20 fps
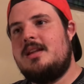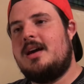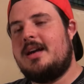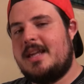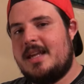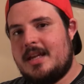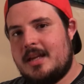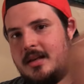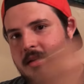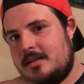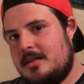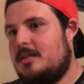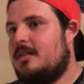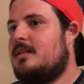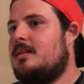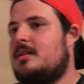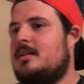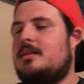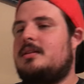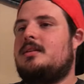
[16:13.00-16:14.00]
again.
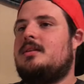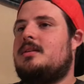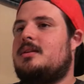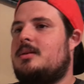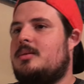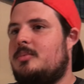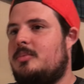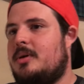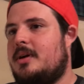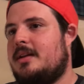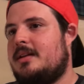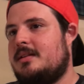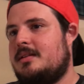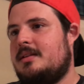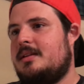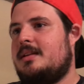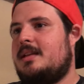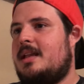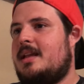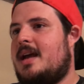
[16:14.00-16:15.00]
But
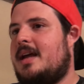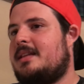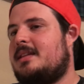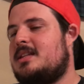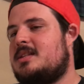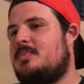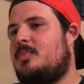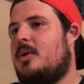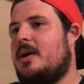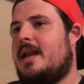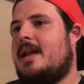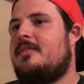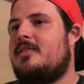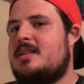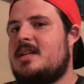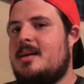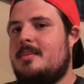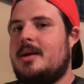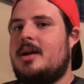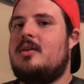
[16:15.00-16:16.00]
at this point, every
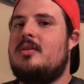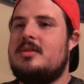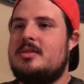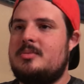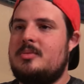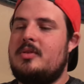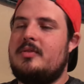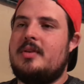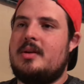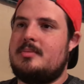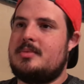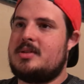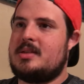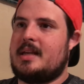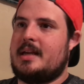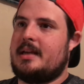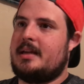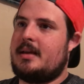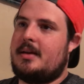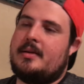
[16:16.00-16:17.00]
time I go into a movie, I'm just
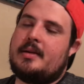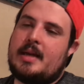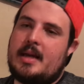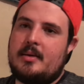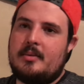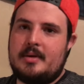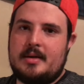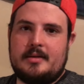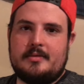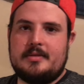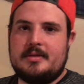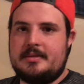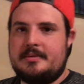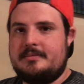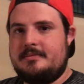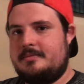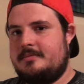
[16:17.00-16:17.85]
like, okay, whatever.